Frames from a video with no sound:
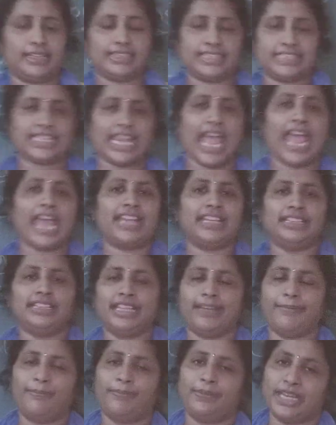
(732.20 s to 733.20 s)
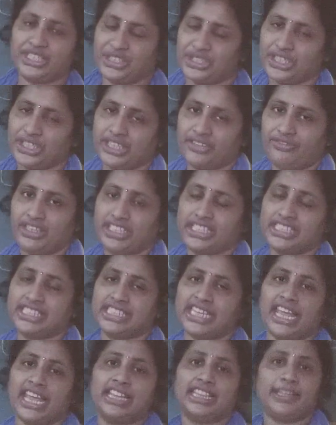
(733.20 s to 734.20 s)
withstand the
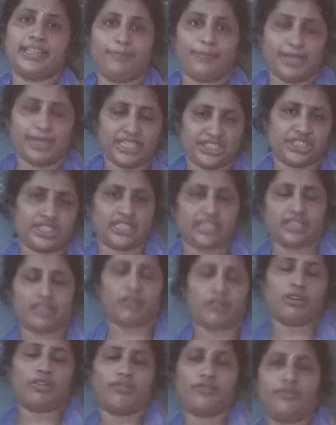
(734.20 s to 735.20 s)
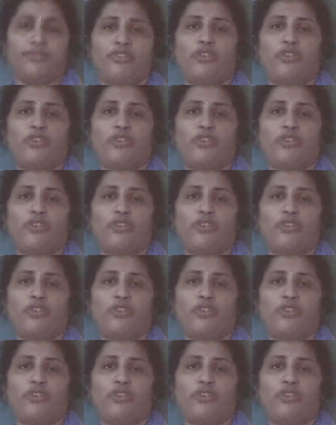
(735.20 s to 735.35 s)
pressure of